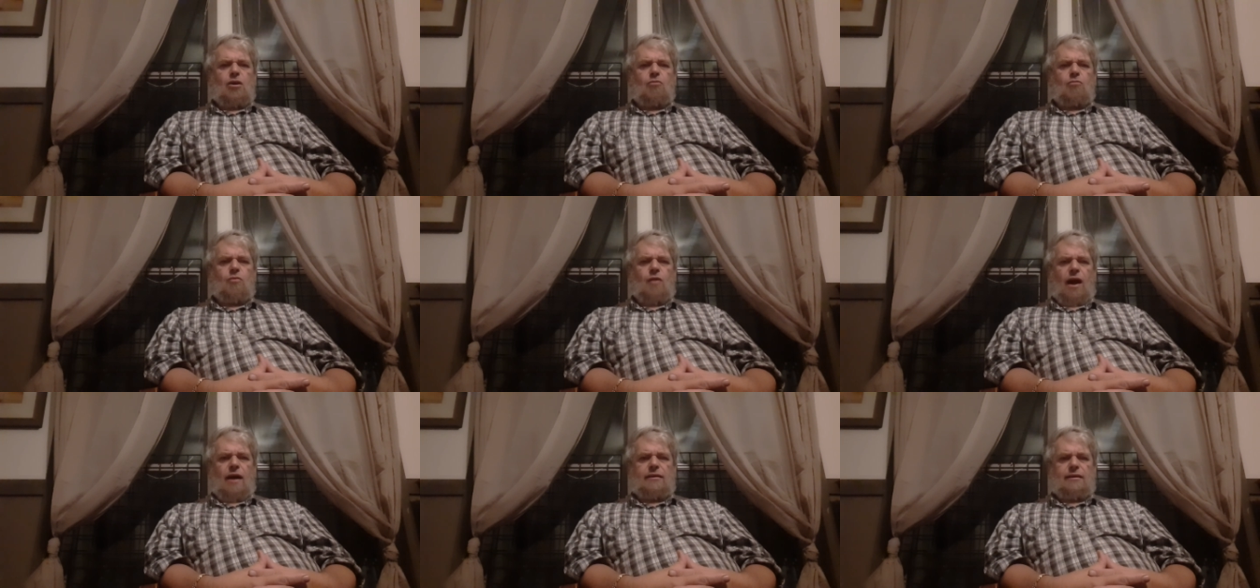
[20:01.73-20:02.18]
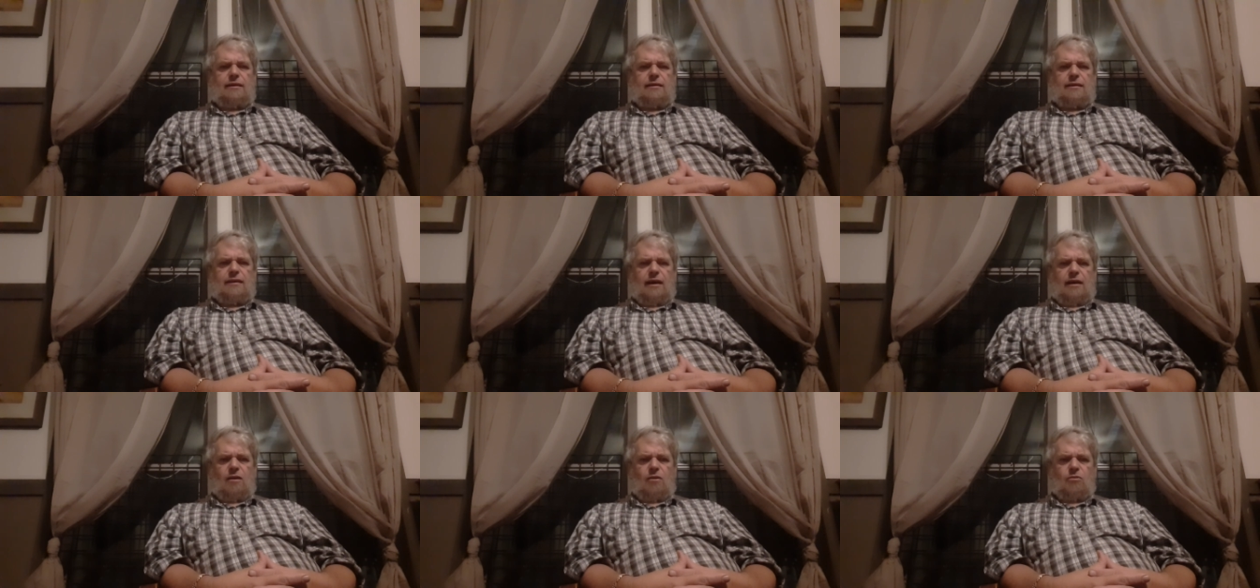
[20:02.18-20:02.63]
Write it
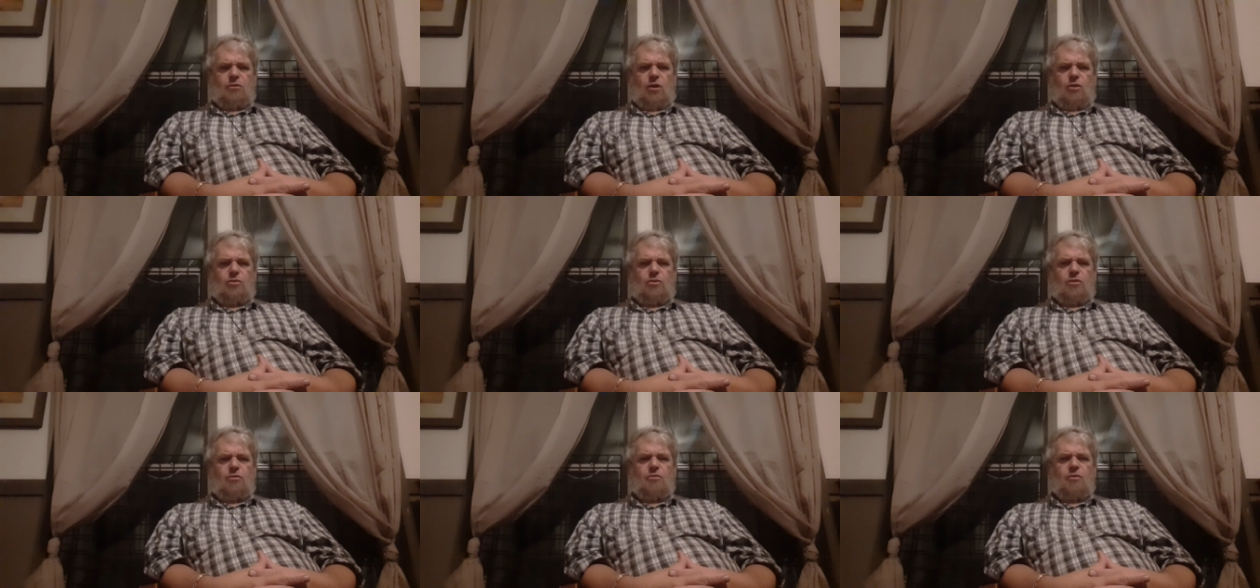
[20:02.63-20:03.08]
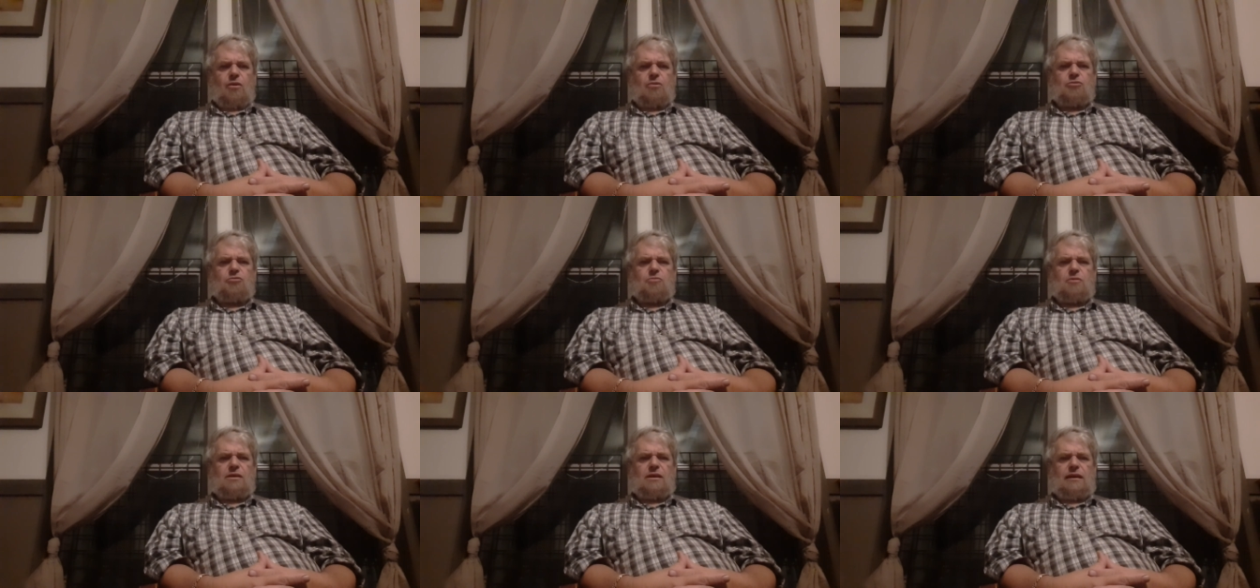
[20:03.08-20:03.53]
down on the
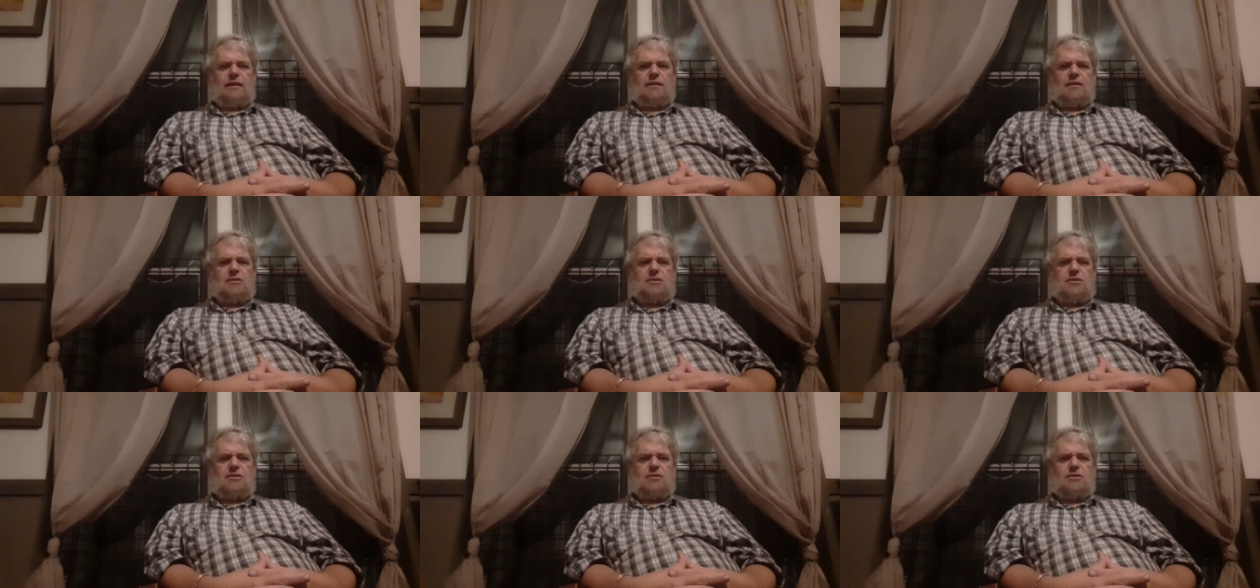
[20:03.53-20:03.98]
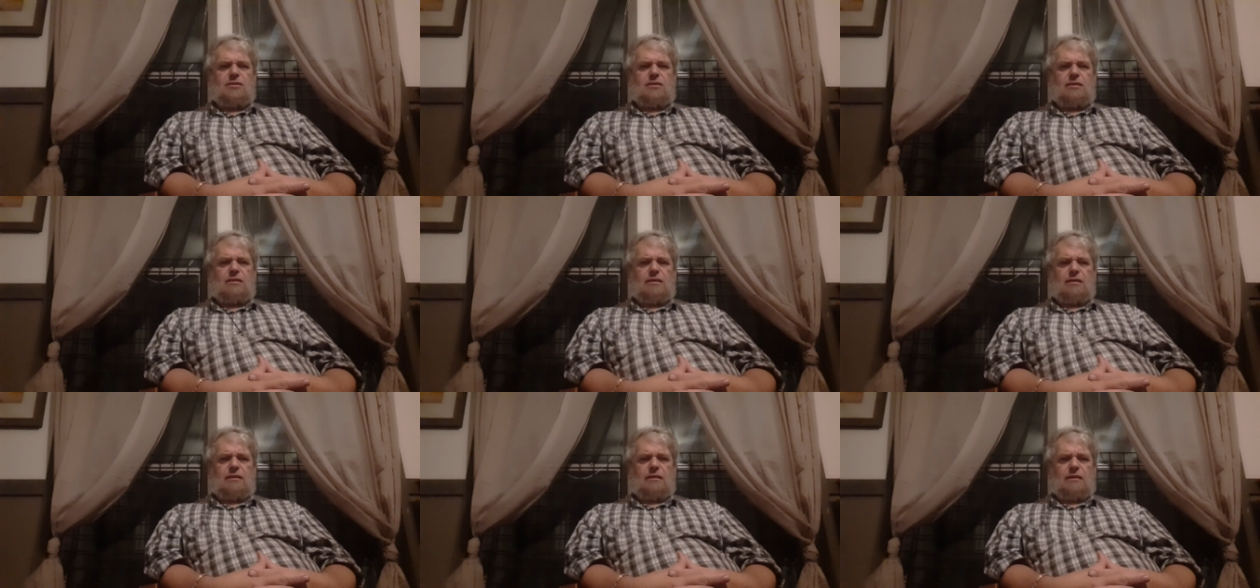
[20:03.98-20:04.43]
grocery list."
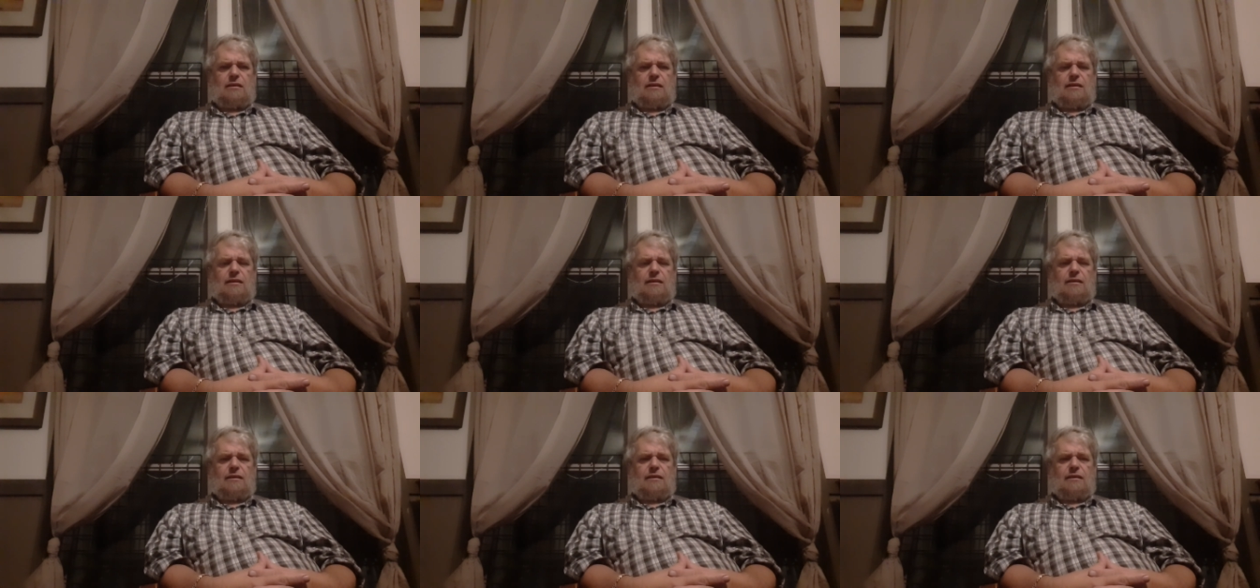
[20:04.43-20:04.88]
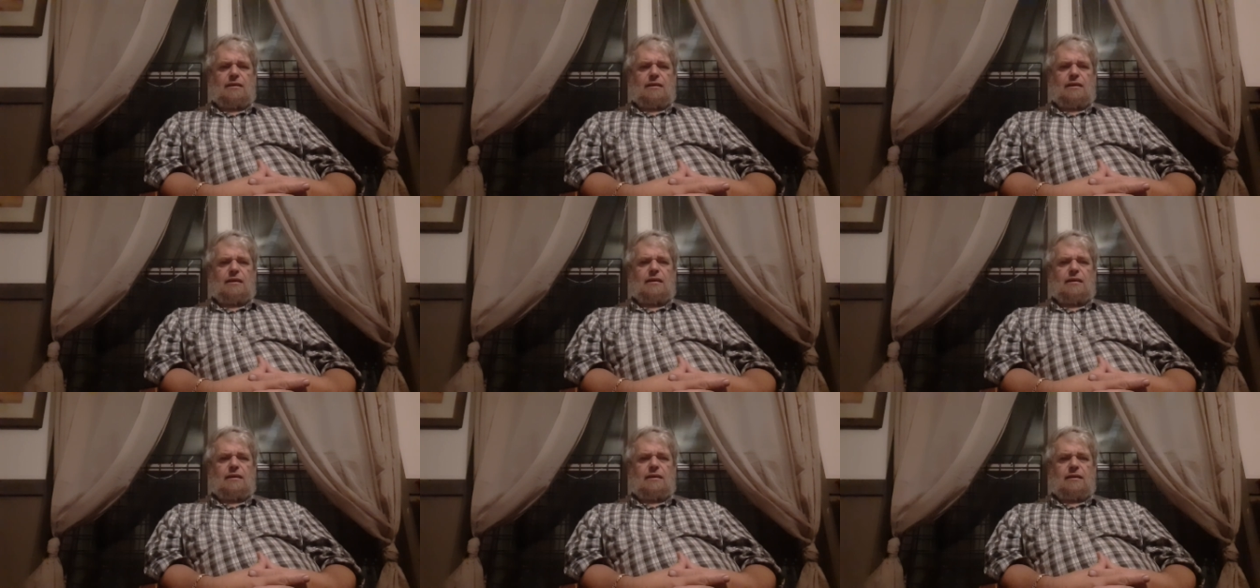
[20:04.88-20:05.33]

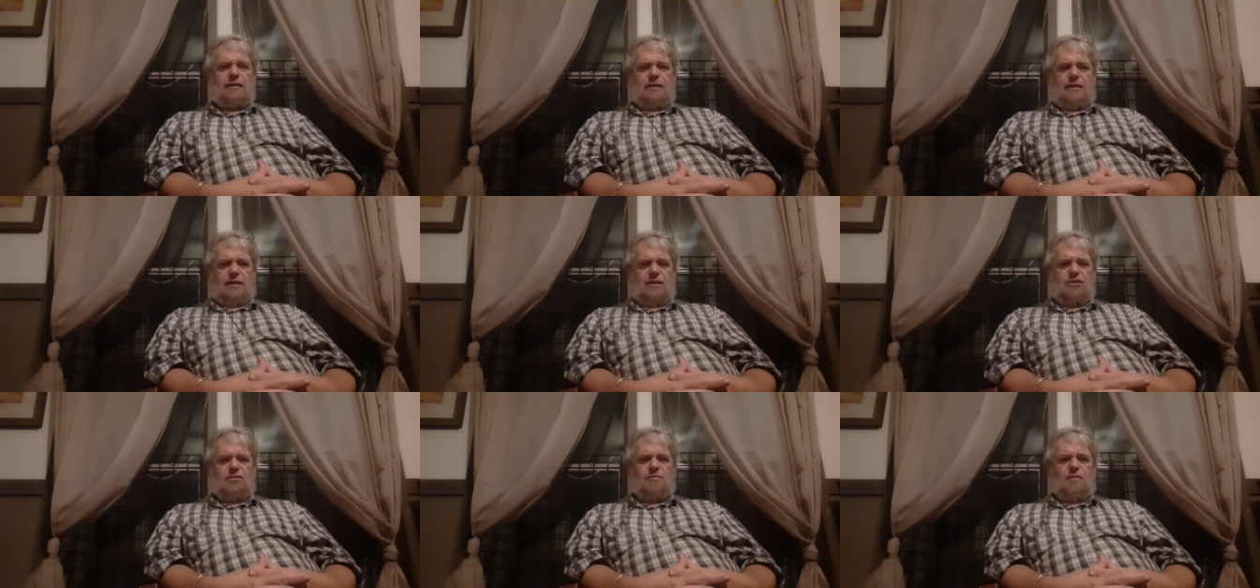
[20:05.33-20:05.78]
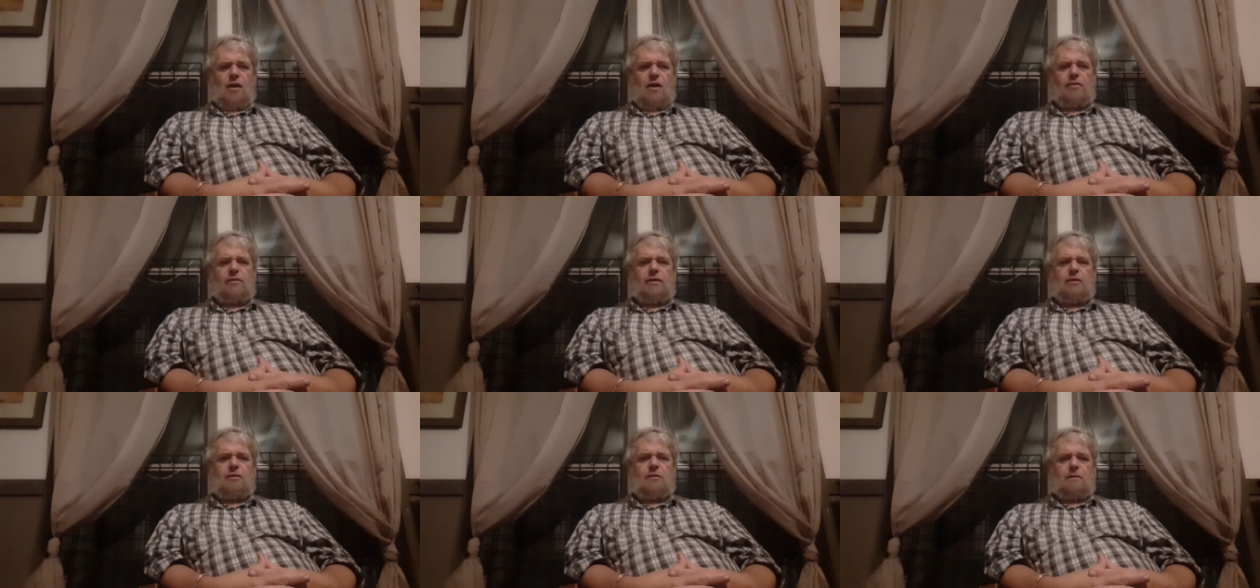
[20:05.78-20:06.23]
"Yes,
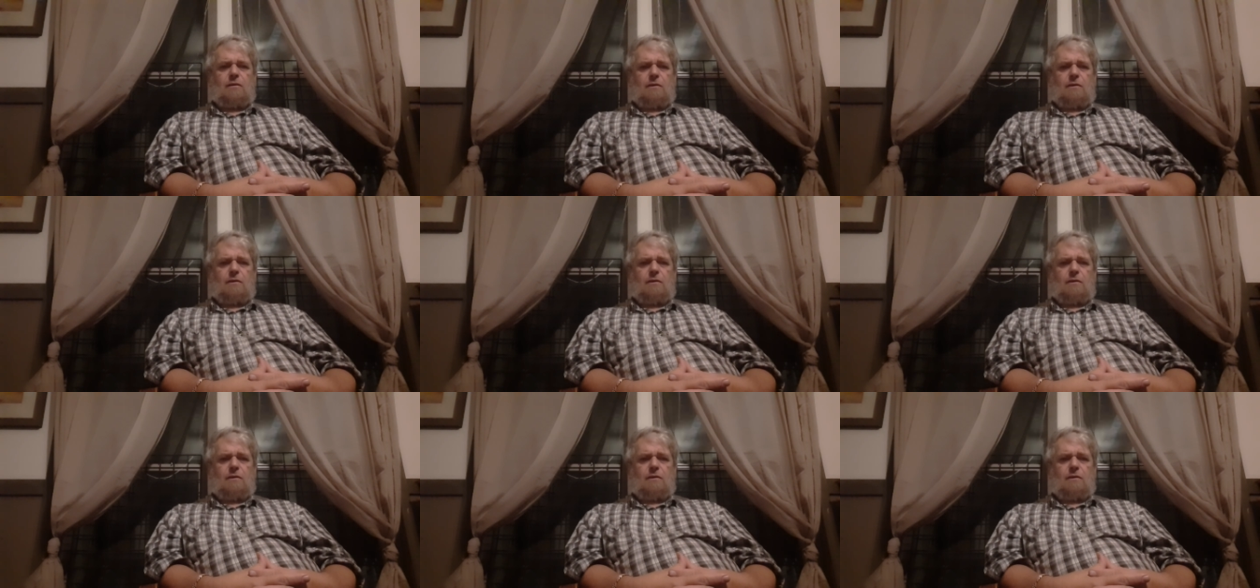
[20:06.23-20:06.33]
Father."